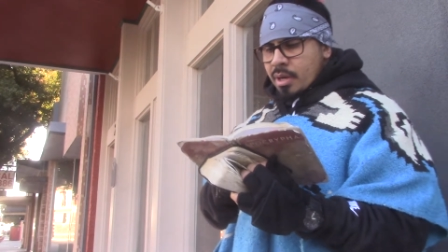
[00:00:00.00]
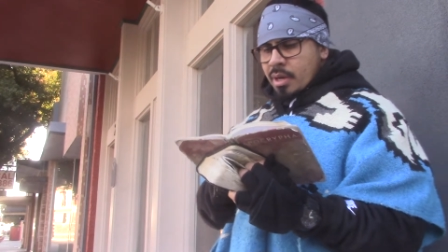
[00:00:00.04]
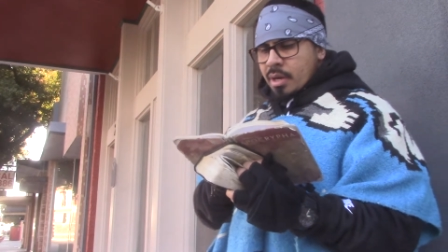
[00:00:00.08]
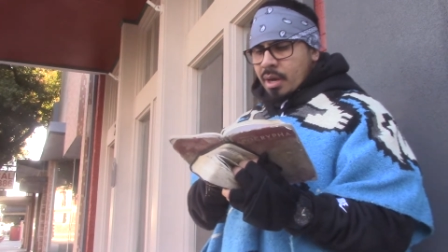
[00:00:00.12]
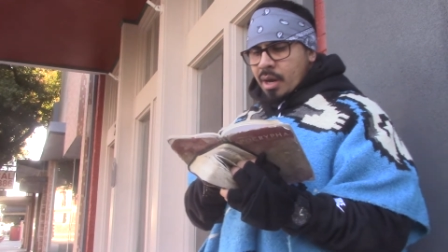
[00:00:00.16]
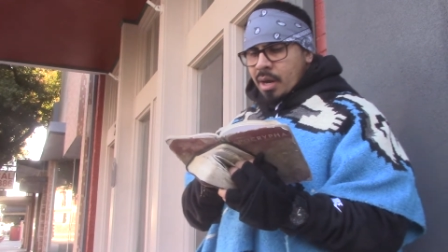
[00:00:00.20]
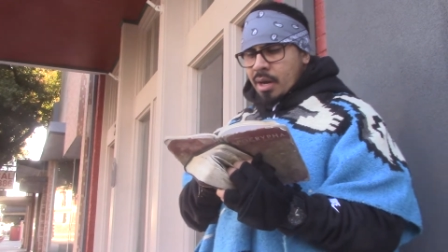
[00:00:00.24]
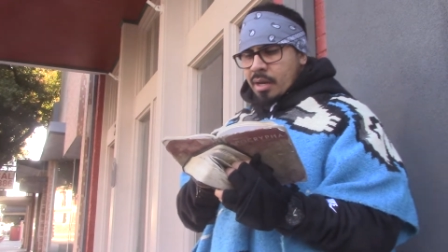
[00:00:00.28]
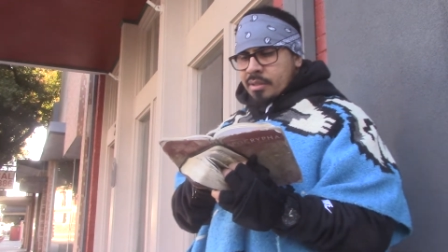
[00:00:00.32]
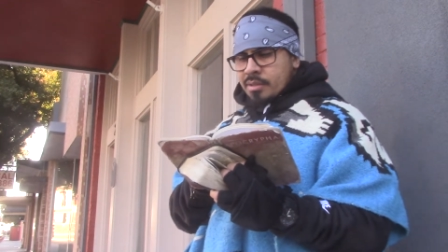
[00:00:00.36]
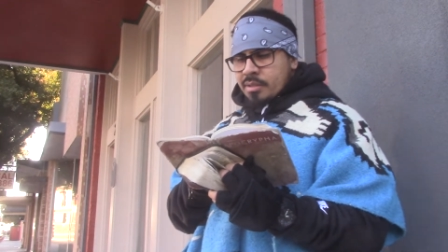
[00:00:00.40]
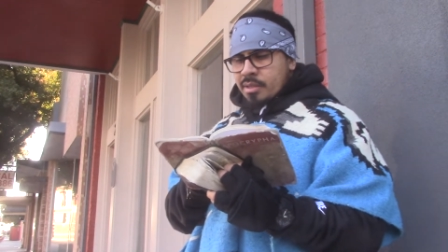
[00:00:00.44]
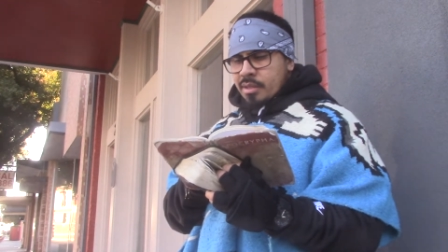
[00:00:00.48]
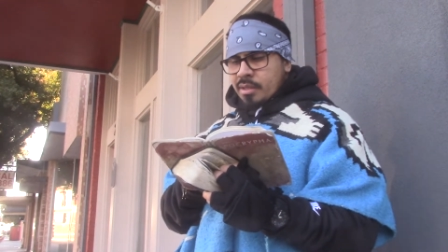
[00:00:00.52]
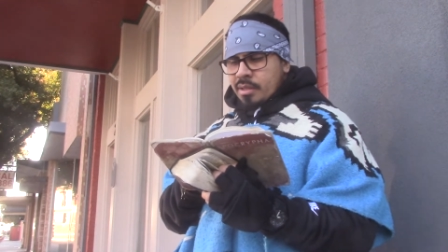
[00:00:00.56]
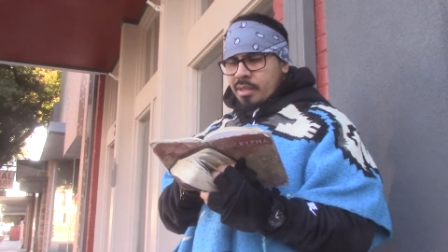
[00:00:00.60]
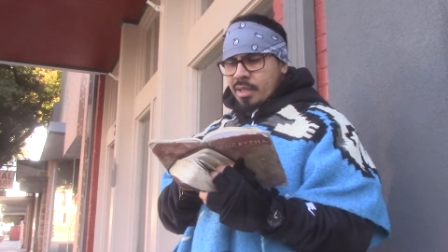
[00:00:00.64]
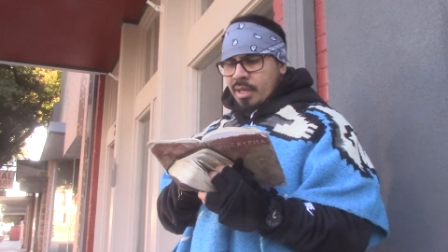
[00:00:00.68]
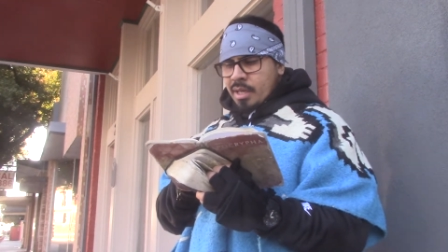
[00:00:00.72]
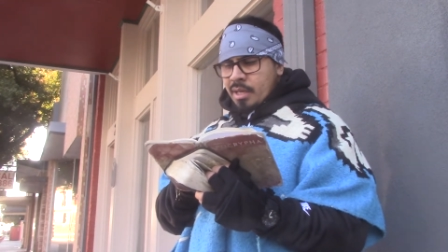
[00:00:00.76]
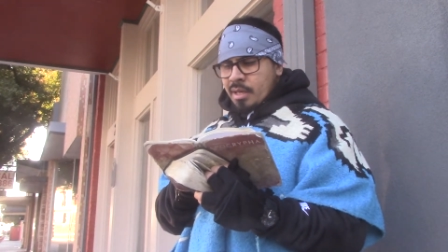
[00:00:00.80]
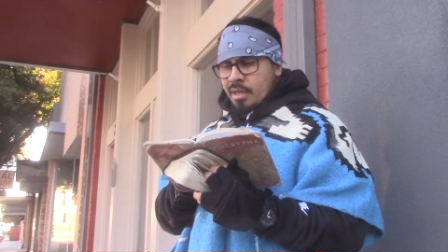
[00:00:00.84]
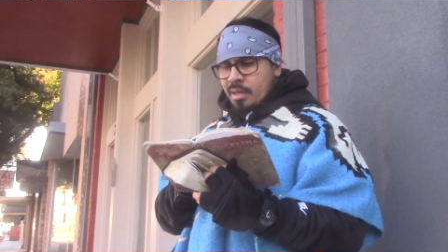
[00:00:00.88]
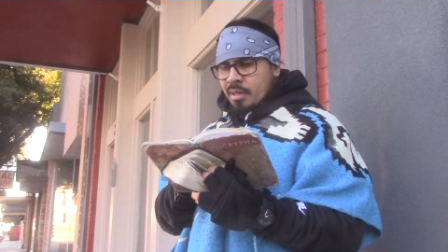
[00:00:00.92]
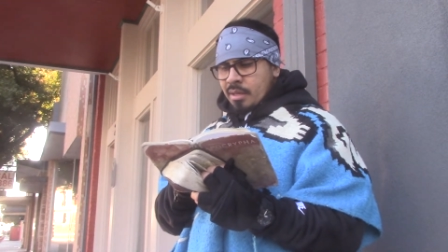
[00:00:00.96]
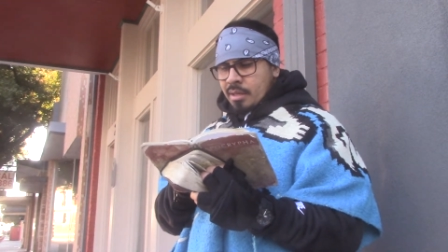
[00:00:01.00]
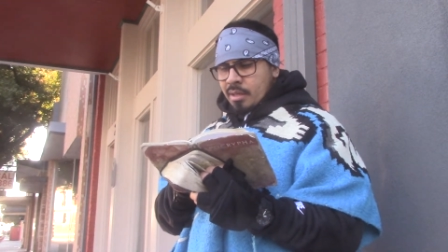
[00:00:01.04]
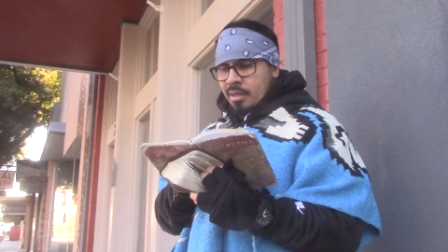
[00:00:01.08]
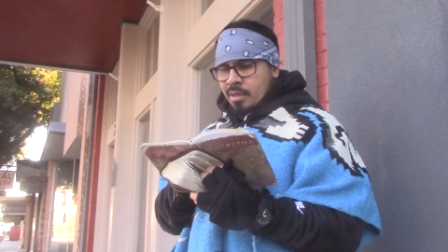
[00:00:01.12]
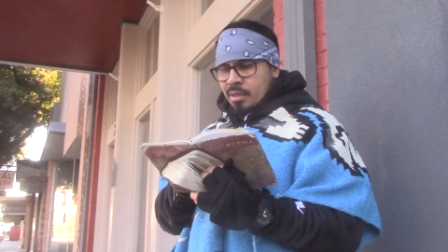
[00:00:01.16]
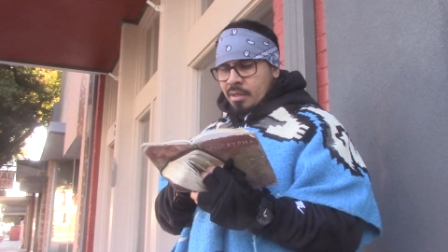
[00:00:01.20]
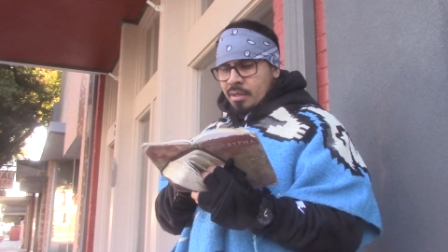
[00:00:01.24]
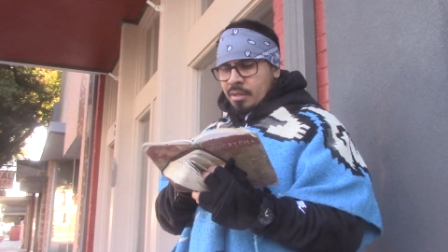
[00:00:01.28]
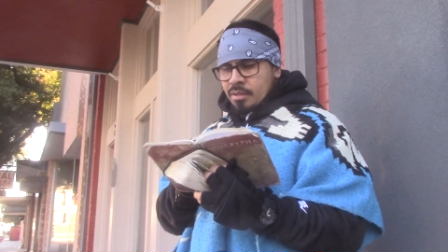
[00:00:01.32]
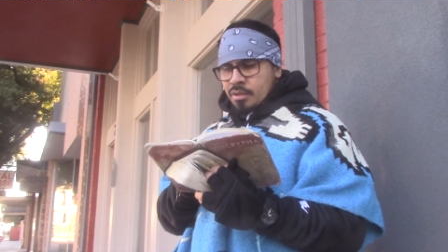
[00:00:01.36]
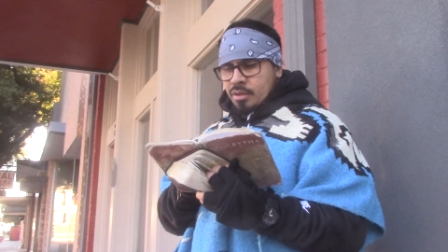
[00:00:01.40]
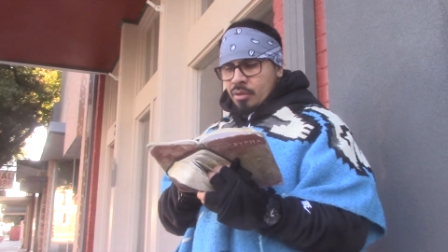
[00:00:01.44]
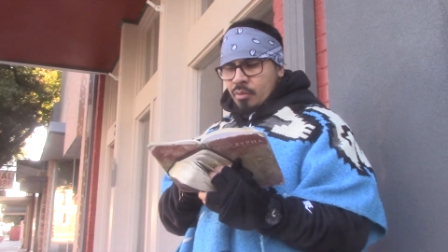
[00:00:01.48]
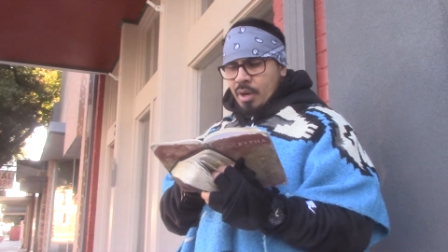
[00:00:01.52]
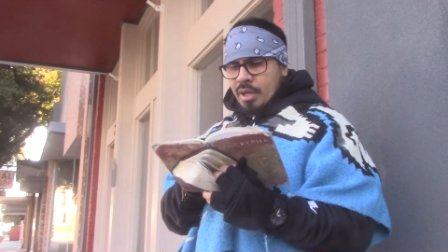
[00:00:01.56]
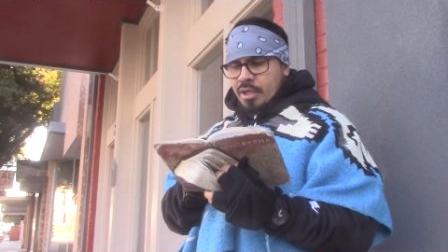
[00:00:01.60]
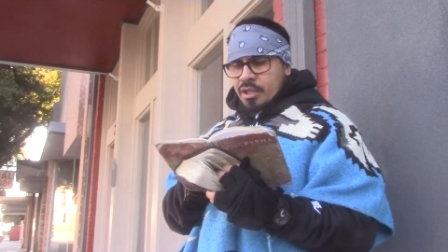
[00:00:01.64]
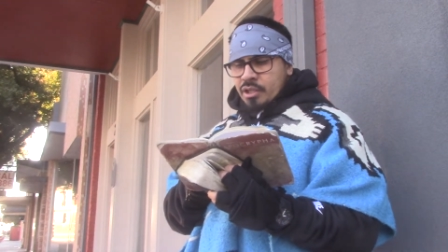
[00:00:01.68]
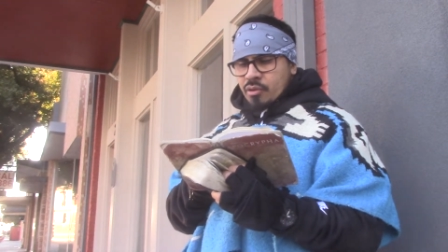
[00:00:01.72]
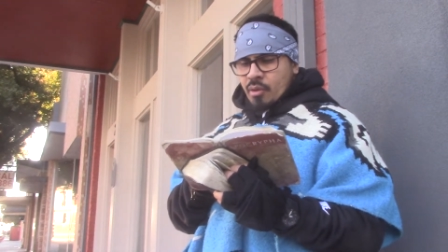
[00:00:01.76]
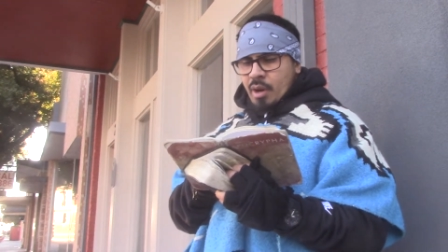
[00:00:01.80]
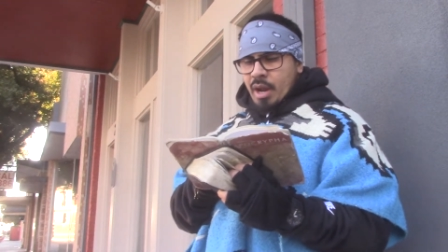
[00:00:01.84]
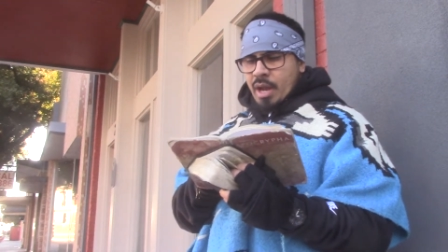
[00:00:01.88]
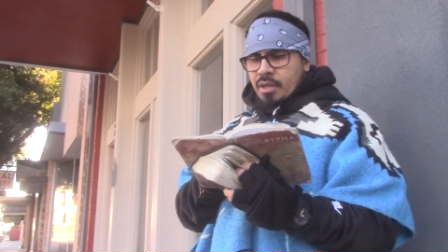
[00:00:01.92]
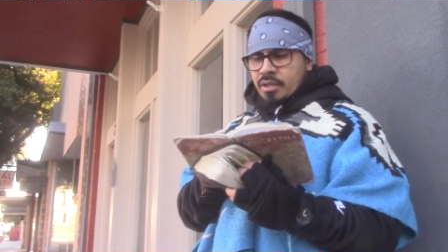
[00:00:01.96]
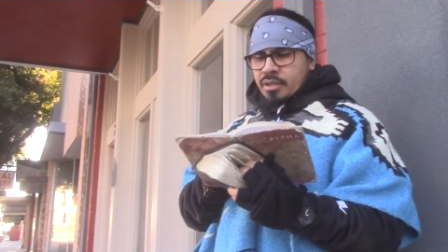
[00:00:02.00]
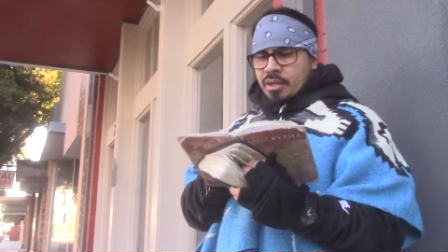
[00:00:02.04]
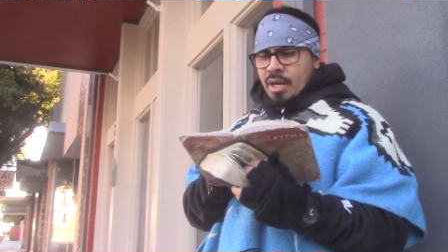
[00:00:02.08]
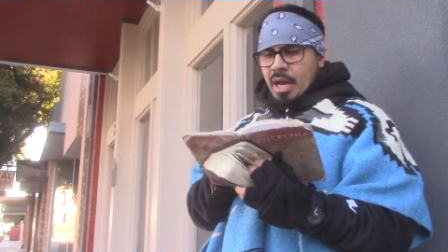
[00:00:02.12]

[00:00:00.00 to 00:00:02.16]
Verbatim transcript: unto thee to a strange